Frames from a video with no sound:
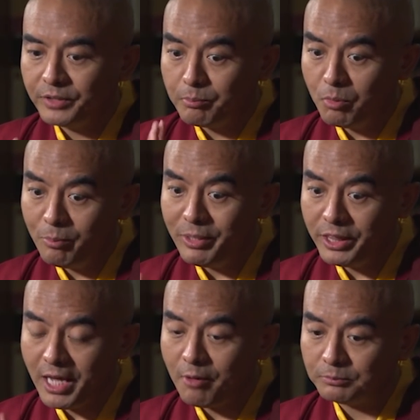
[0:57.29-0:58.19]
moment
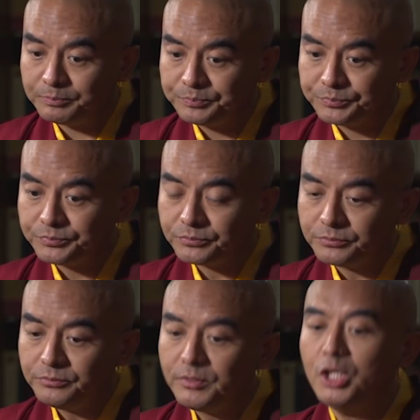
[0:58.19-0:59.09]
now.
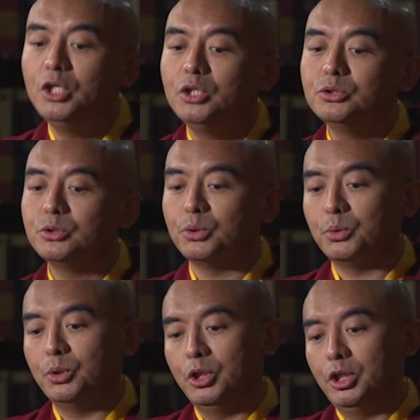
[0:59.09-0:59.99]
So